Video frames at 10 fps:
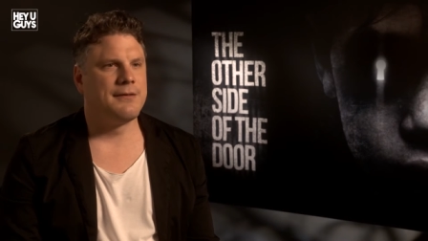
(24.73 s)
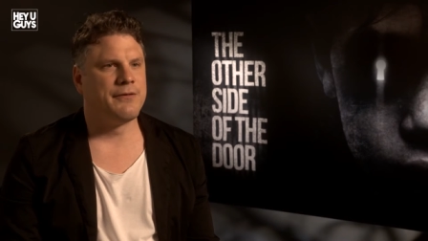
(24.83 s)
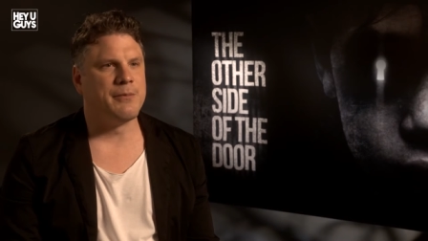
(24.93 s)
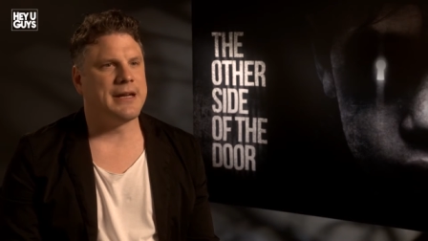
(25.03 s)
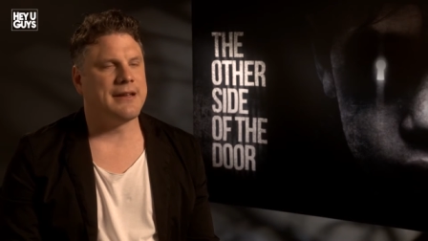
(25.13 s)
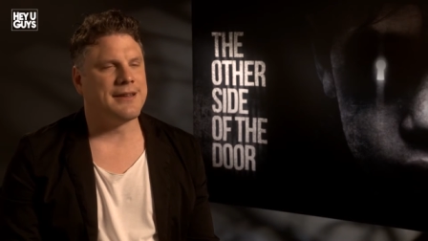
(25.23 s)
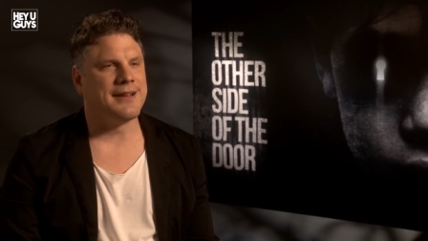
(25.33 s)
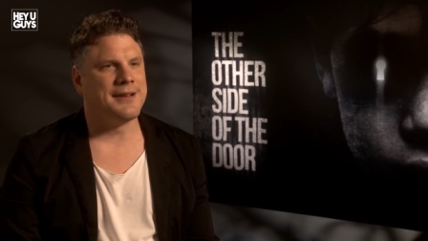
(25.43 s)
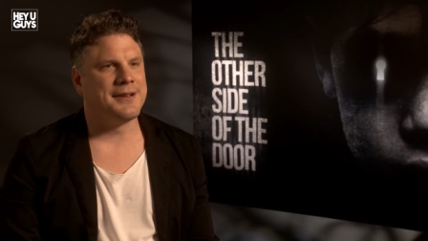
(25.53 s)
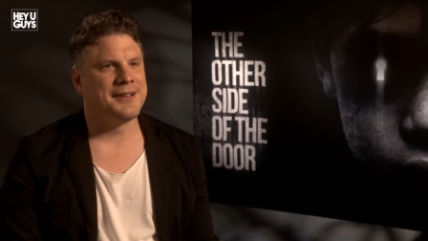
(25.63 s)
for me,
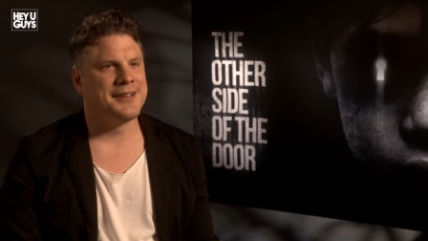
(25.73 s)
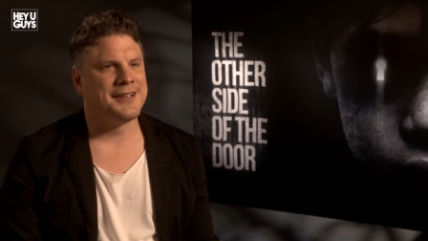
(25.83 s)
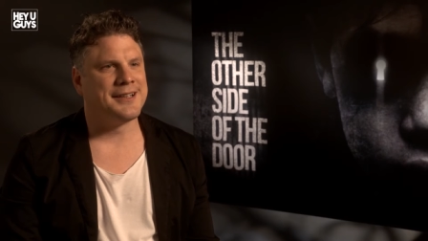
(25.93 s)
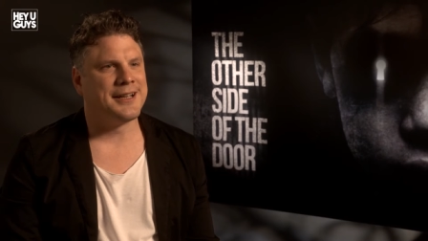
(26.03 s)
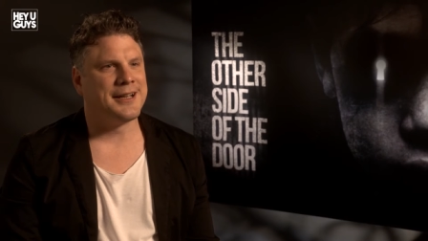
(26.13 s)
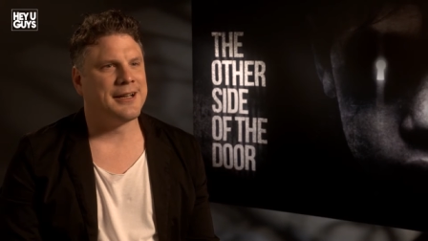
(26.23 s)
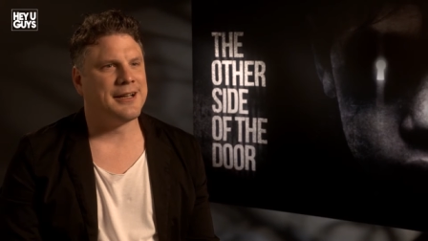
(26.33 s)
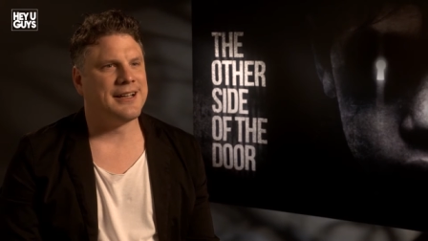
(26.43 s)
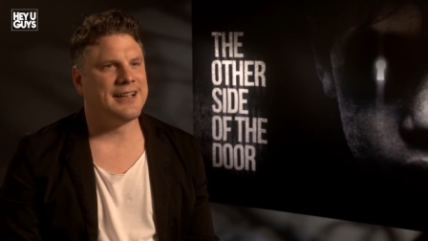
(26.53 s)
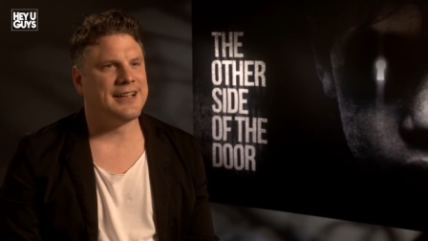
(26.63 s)
the
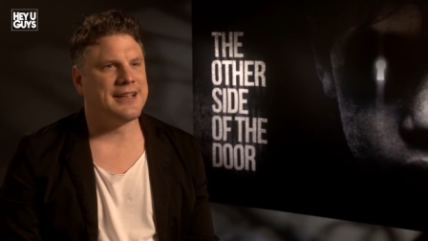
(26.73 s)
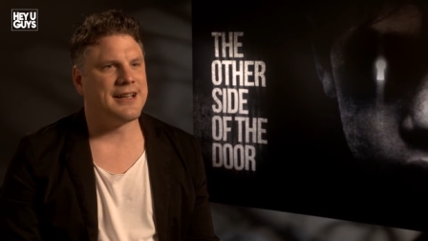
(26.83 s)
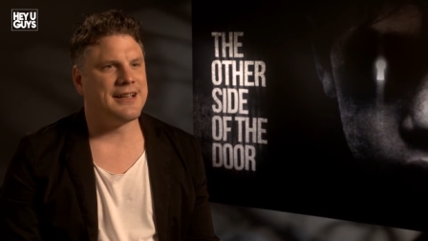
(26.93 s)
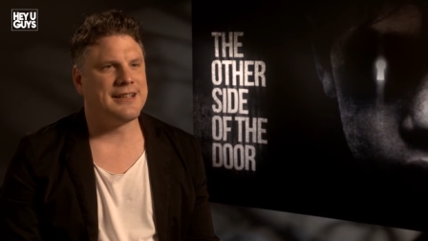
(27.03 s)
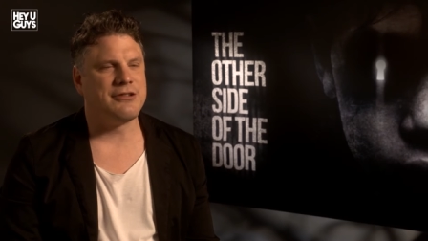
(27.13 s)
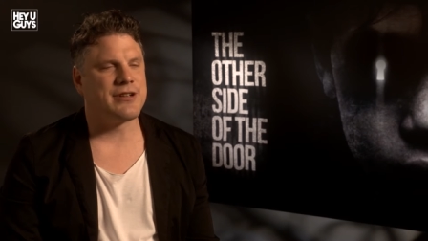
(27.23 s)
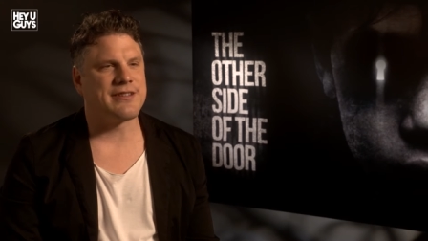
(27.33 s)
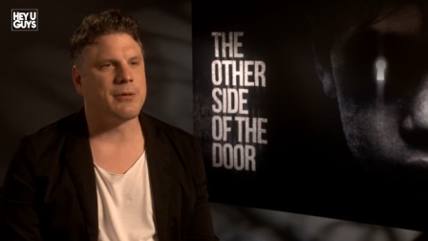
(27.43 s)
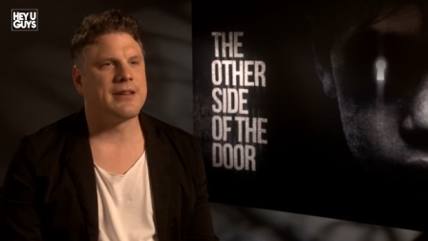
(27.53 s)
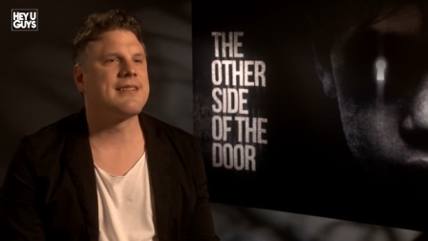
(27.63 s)
uh, an
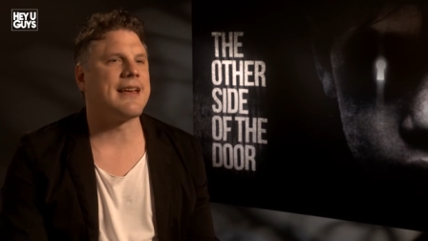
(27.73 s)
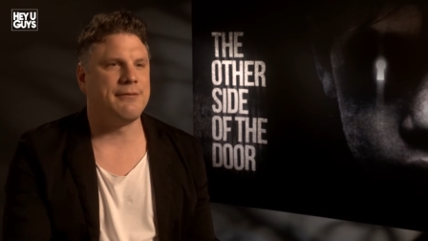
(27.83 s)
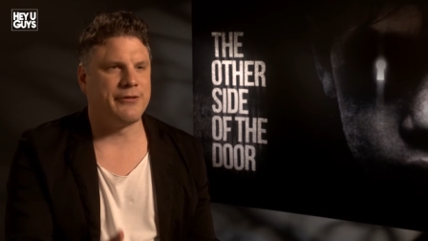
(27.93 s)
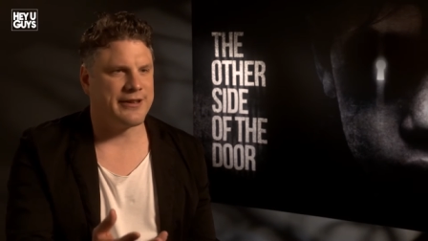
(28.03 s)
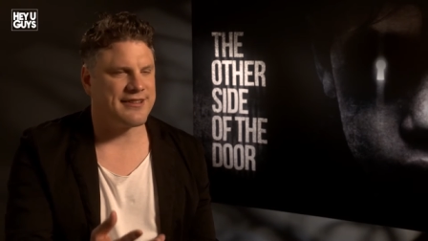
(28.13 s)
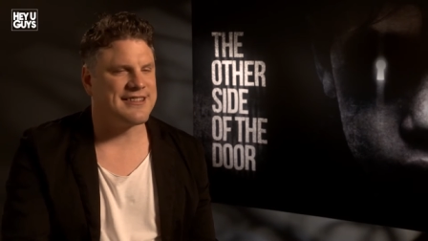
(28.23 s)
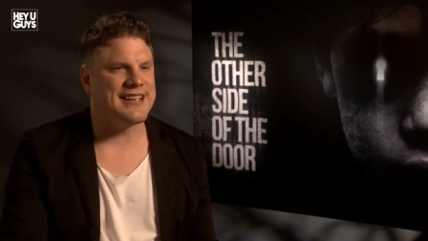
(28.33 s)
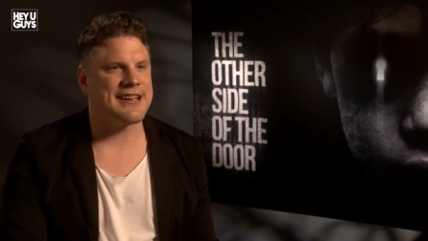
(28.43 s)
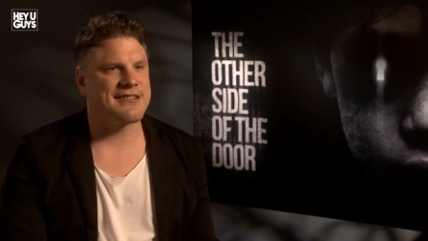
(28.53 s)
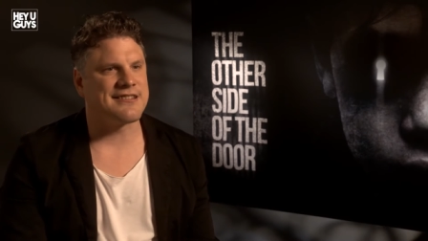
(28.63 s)
interesting way to say, for instance, The
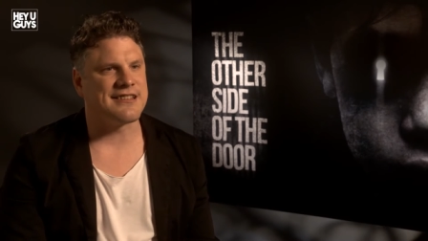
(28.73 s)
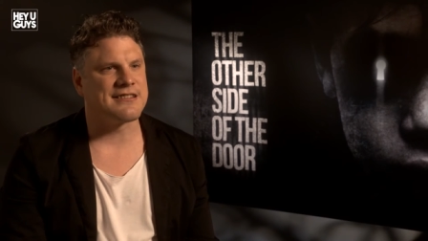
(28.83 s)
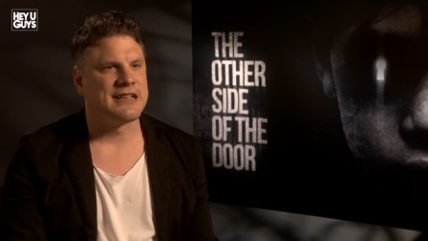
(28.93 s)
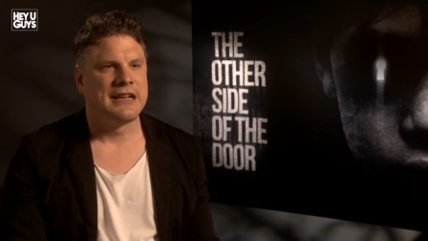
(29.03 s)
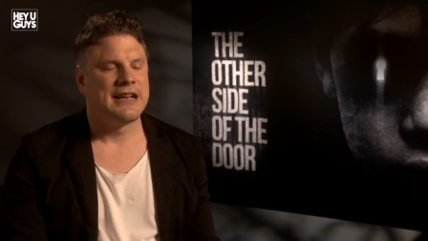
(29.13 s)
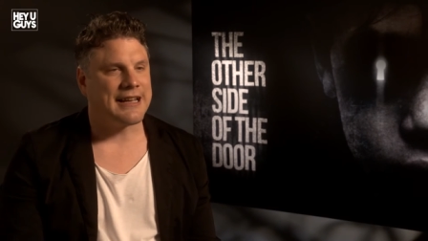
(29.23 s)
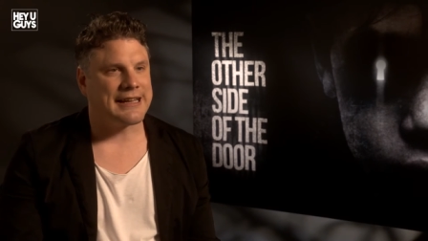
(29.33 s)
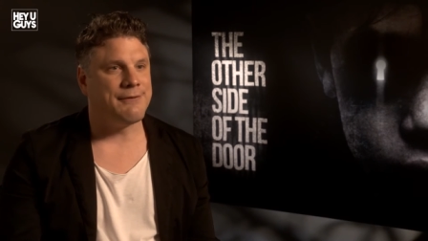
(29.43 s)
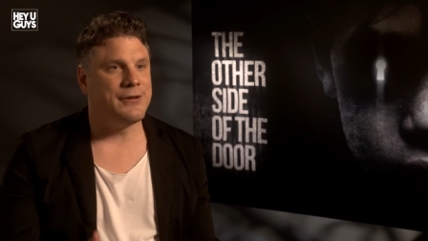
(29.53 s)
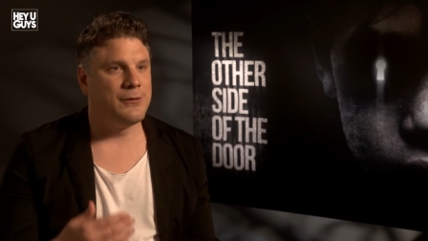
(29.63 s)
Exorcist.
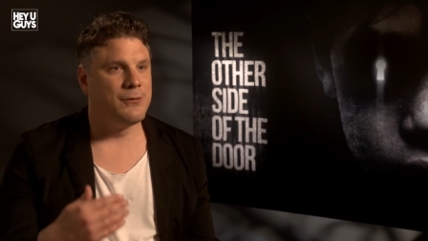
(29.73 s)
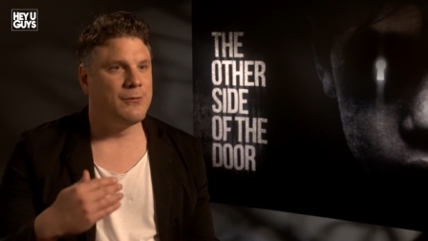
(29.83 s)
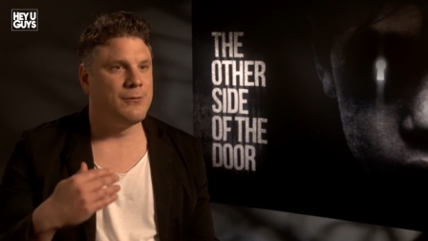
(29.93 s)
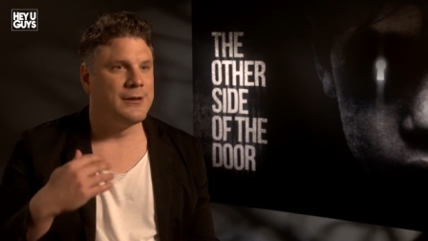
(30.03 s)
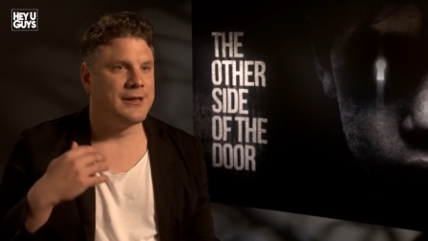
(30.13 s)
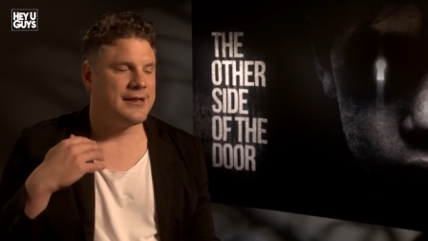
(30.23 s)
Like, if you